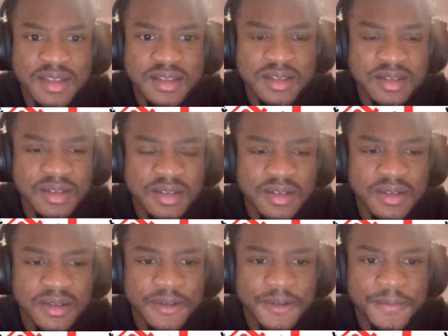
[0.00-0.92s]
Team.
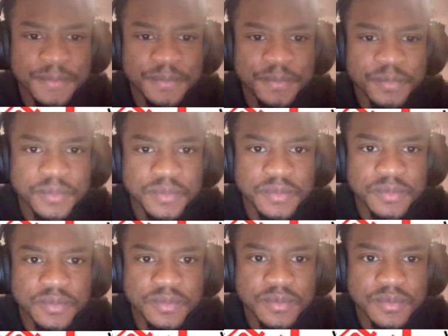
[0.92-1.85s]
Oh yeah,
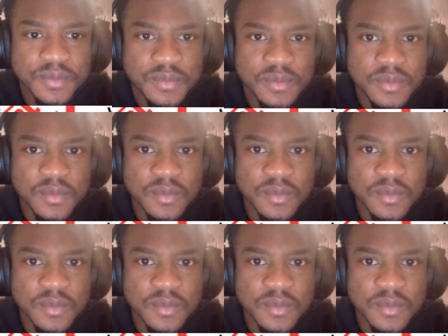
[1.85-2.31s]
J-Dub too. Okay.